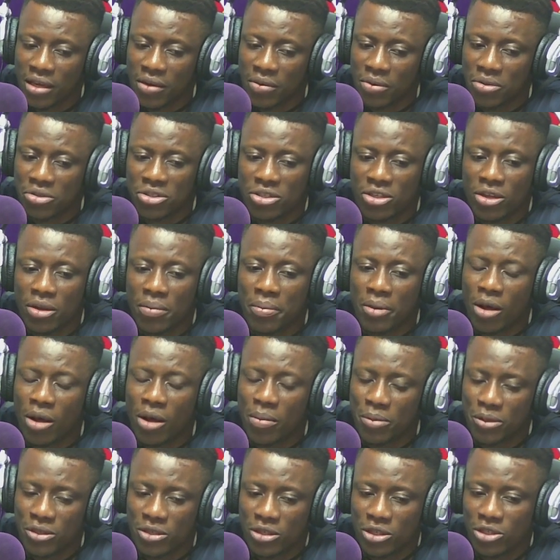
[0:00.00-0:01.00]
which some
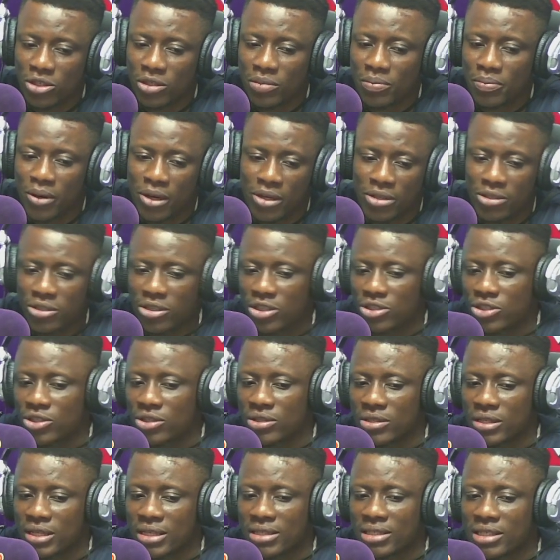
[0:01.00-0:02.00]
opposition
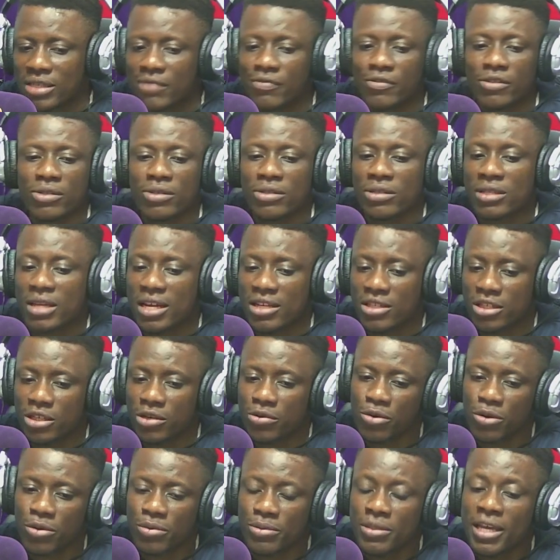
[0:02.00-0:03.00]
politicians and civil society
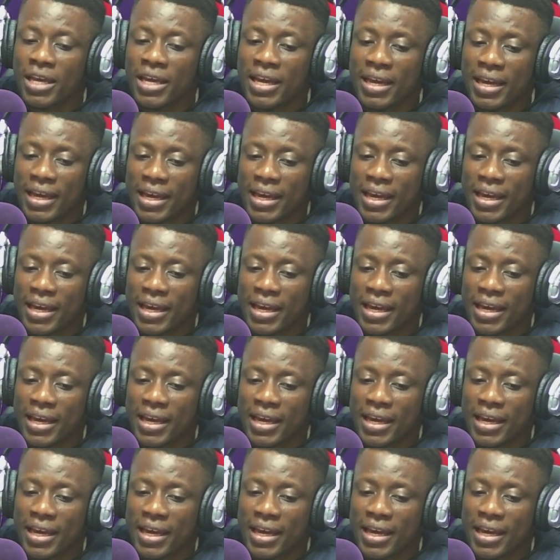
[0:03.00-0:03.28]
groups